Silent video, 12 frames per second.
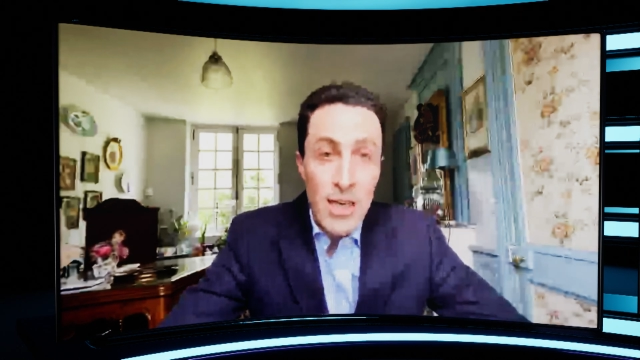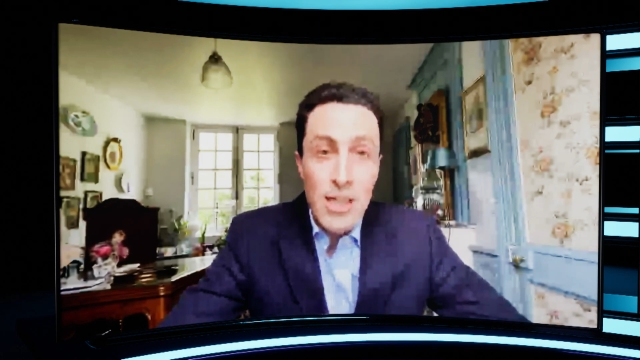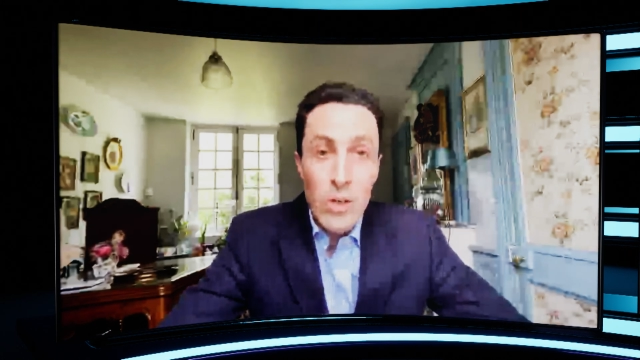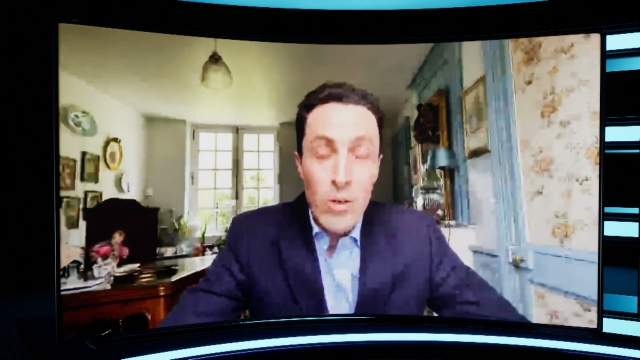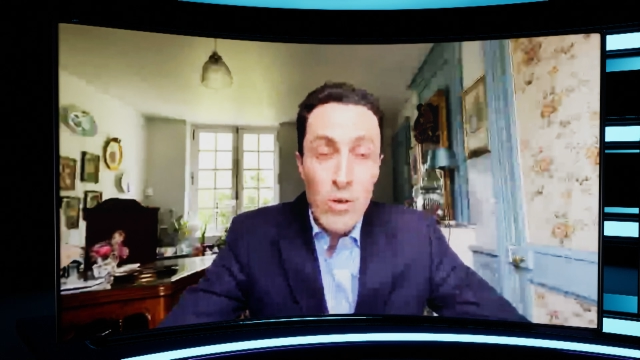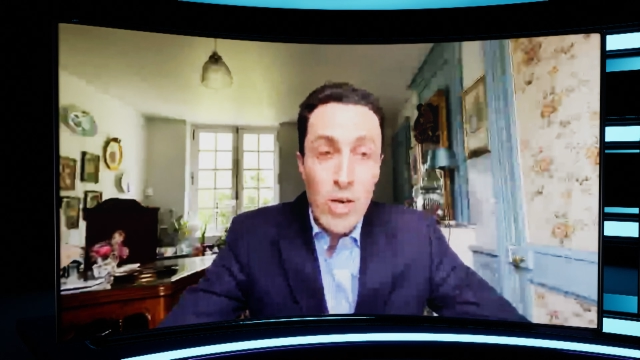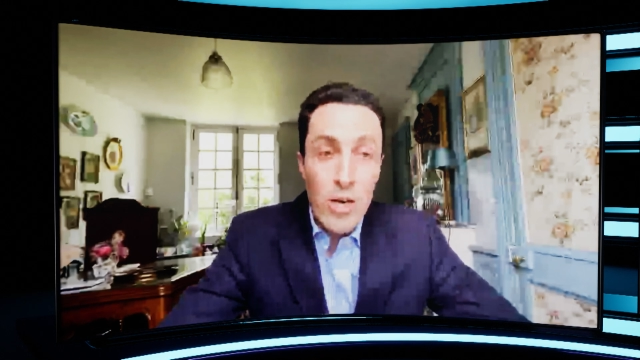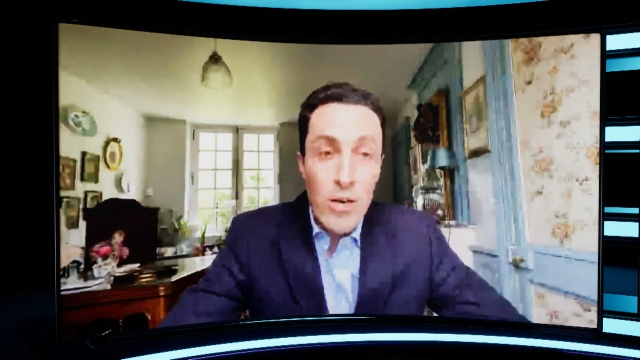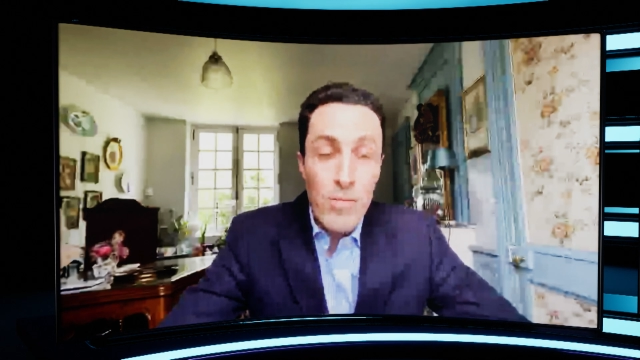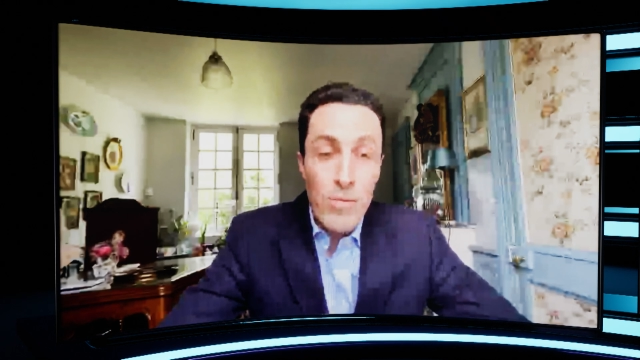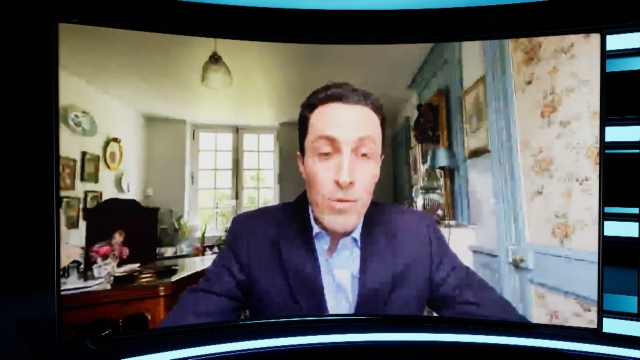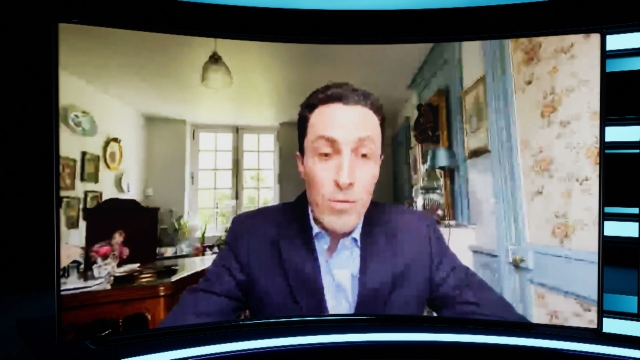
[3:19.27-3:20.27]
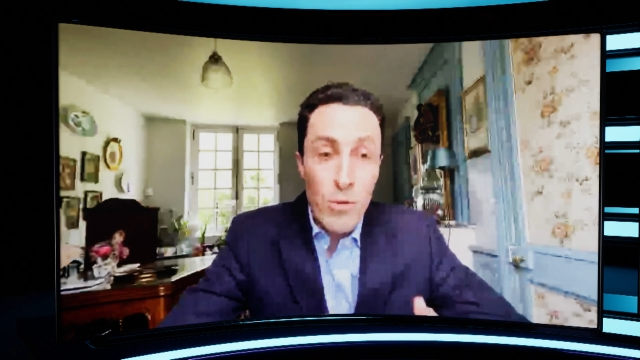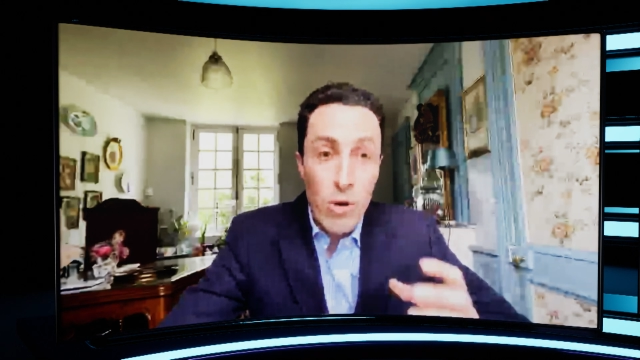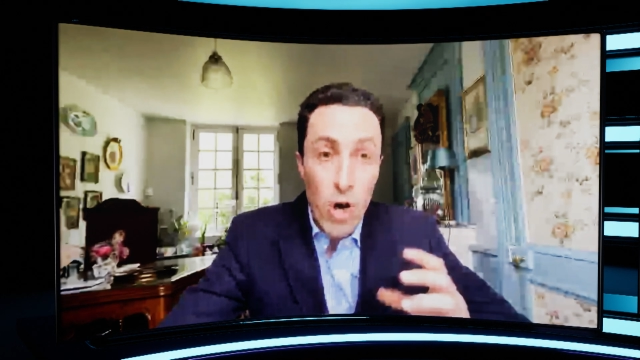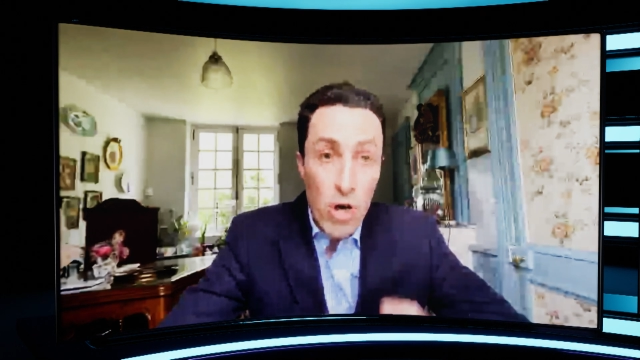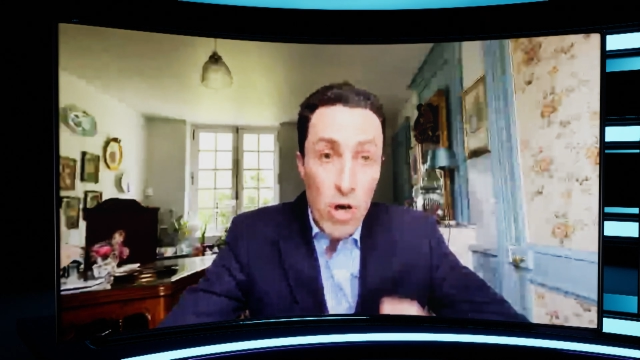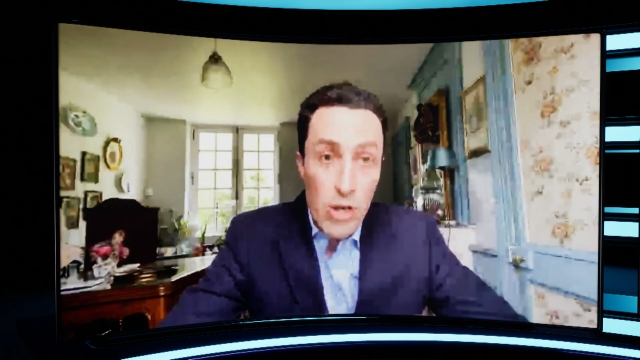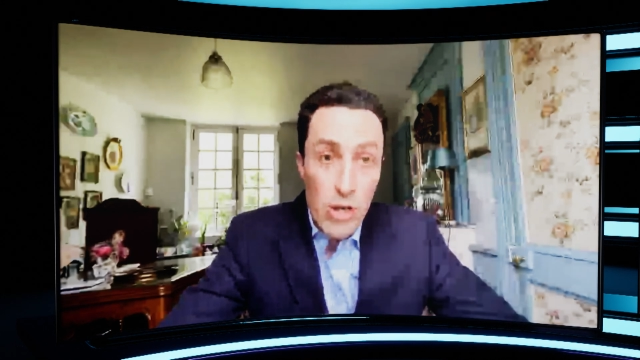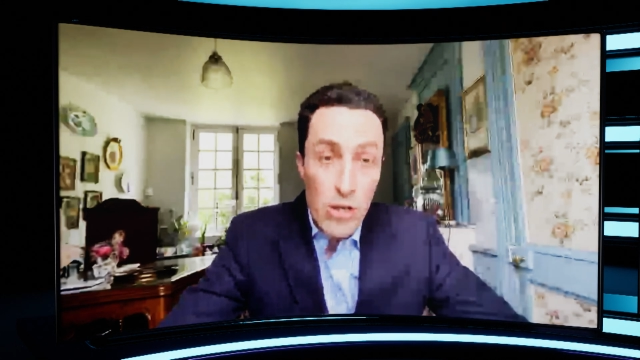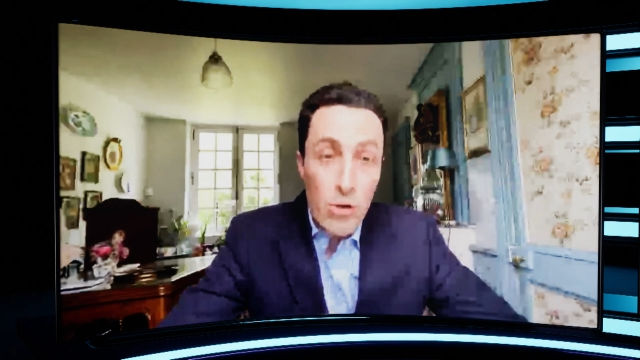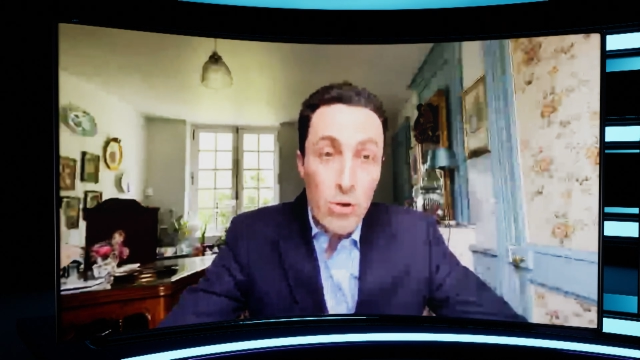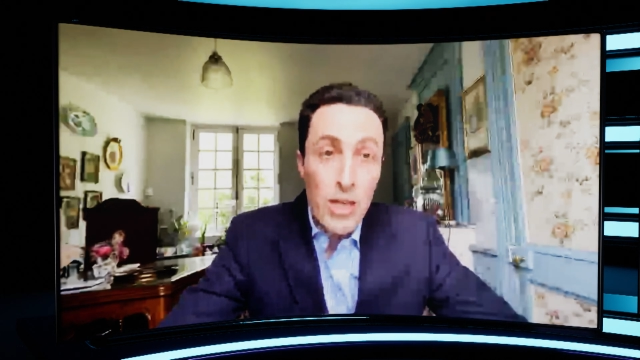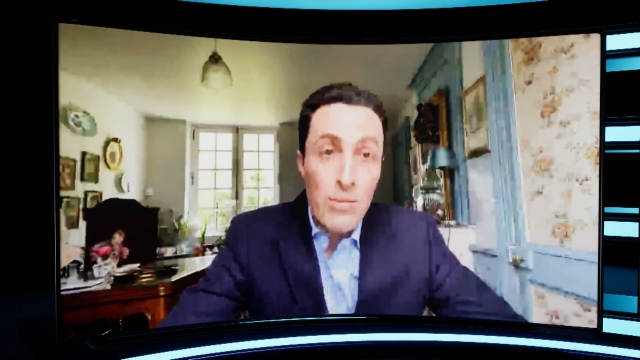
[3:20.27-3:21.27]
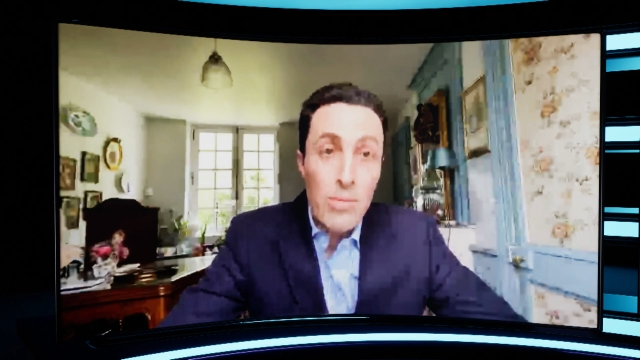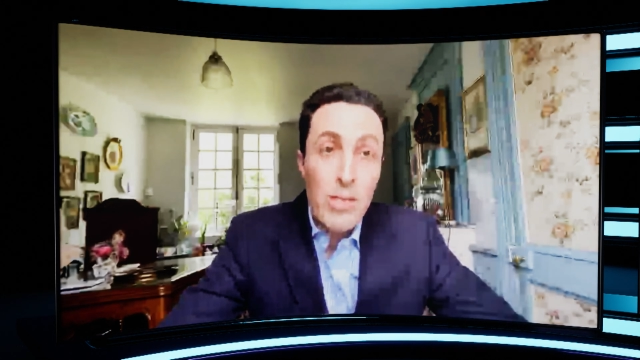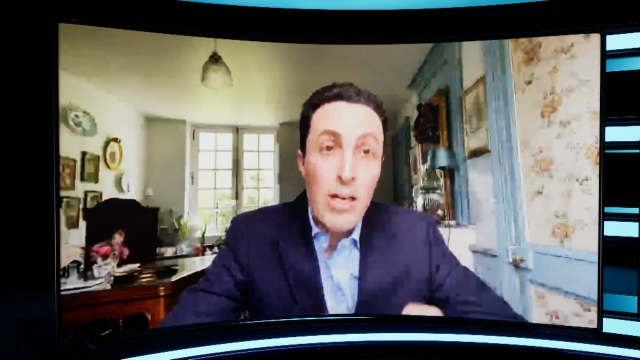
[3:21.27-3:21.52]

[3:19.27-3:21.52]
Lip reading: So for us OEMs